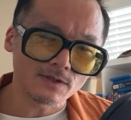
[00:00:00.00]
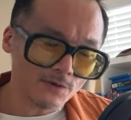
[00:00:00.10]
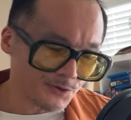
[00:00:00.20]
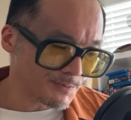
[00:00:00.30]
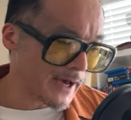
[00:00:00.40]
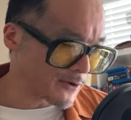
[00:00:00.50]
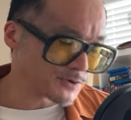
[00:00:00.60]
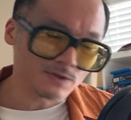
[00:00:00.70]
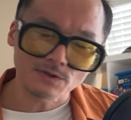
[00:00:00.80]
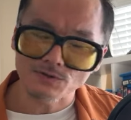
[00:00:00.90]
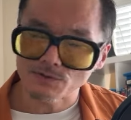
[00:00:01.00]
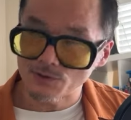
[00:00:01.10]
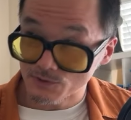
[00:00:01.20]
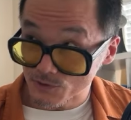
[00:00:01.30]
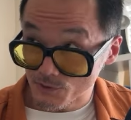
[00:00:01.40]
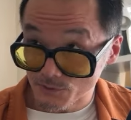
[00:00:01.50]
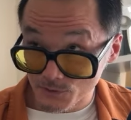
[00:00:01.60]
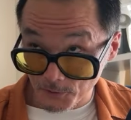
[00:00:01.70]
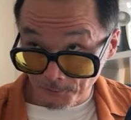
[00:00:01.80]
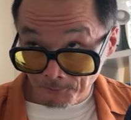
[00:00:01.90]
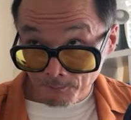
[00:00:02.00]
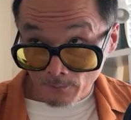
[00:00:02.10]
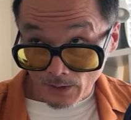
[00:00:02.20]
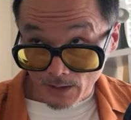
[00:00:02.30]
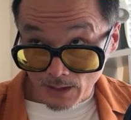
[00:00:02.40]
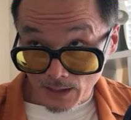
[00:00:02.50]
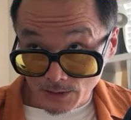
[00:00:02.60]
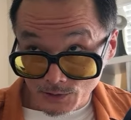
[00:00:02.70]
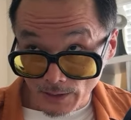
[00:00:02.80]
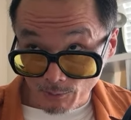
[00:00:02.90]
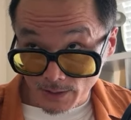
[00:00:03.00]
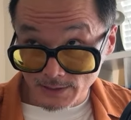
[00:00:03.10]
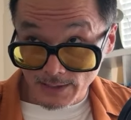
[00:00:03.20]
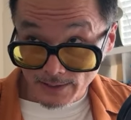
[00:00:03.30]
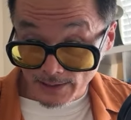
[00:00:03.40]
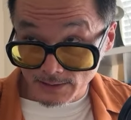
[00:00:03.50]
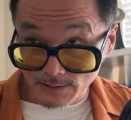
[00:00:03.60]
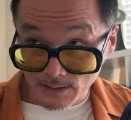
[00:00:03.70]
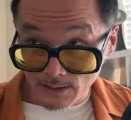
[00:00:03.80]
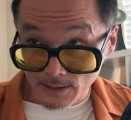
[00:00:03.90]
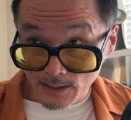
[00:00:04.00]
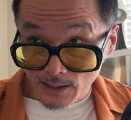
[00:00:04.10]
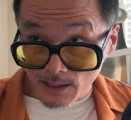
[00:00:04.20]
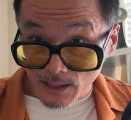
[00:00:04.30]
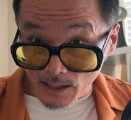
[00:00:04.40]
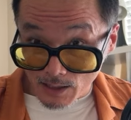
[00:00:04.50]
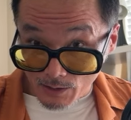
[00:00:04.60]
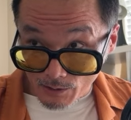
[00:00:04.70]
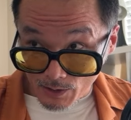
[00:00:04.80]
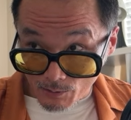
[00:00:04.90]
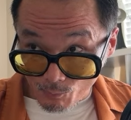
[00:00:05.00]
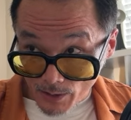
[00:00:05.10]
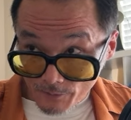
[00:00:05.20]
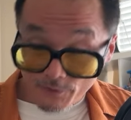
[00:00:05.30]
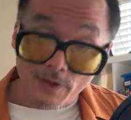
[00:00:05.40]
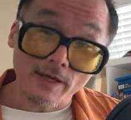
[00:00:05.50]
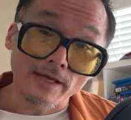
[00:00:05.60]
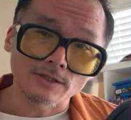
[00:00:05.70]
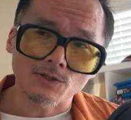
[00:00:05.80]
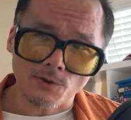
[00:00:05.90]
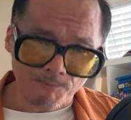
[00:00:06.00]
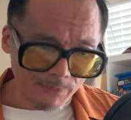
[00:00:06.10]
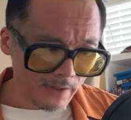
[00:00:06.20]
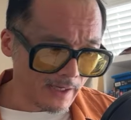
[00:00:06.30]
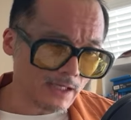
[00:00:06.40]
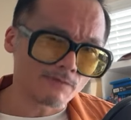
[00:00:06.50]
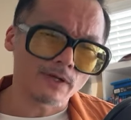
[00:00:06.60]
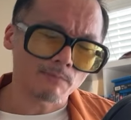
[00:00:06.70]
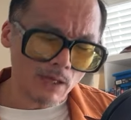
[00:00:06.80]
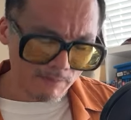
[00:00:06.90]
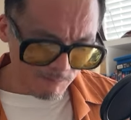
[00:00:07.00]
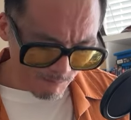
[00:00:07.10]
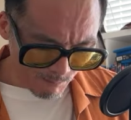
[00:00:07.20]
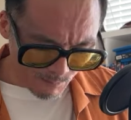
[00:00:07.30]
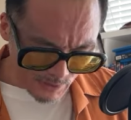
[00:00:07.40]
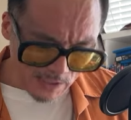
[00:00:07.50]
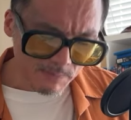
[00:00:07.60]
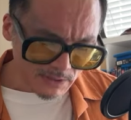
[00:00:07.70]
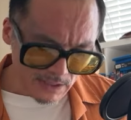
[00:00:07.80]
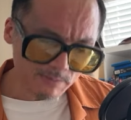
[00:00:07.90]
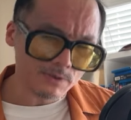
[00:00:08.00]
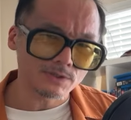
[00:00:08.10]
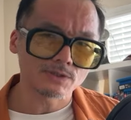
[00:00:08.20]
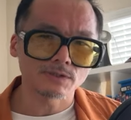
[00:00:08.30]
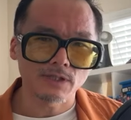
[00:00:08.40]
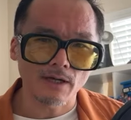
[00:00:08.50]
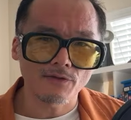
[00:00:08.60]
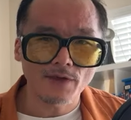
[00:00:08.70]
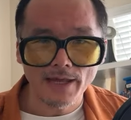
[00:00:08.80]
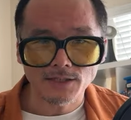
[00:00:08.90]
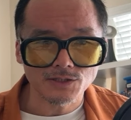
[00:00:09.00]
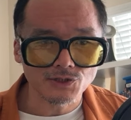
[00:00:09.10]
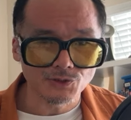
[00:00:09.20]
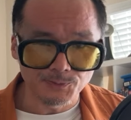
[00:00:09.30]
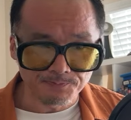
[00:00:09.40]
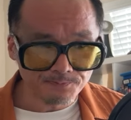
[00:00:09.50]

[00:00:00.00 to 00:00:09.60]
and those matters and concerns. So so I want to say that whatever the case, or in any event, my deepest thanks to